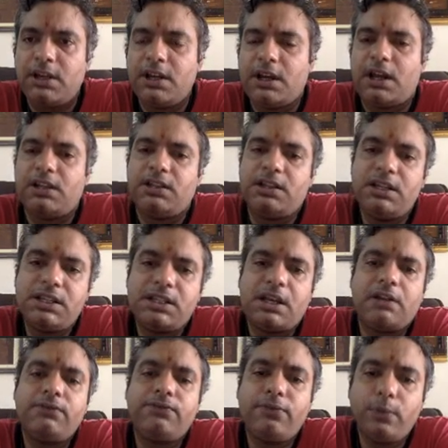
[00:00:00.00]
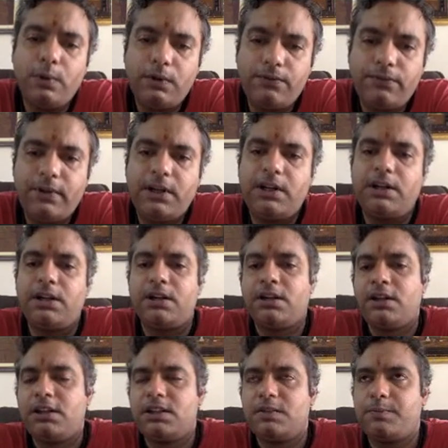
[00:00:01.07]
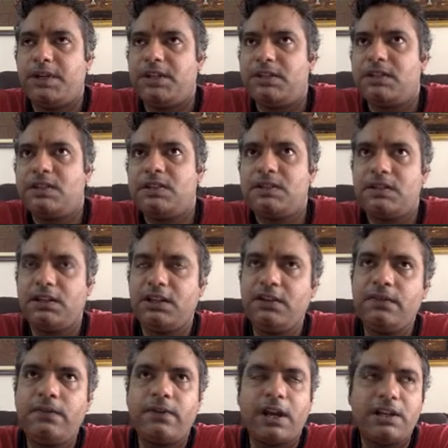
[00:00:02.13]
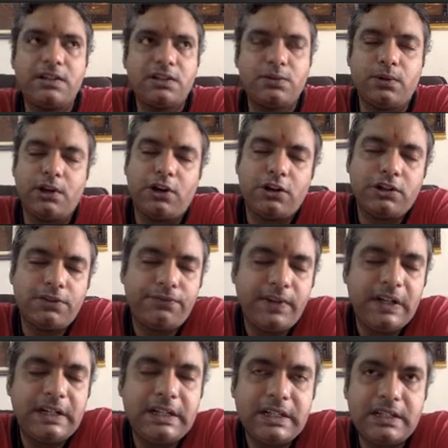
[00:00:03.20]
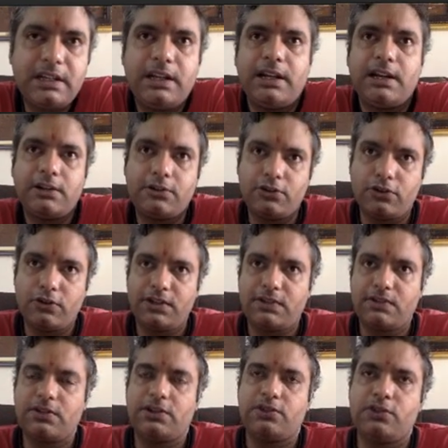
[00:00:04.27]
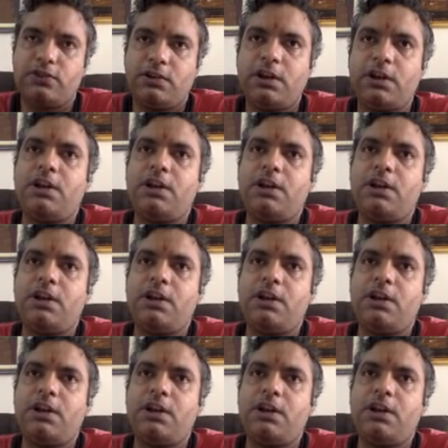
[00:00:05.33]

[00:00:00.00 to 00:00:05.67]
and these unfulfilled spaces give rise to a lot of interesting electronic structure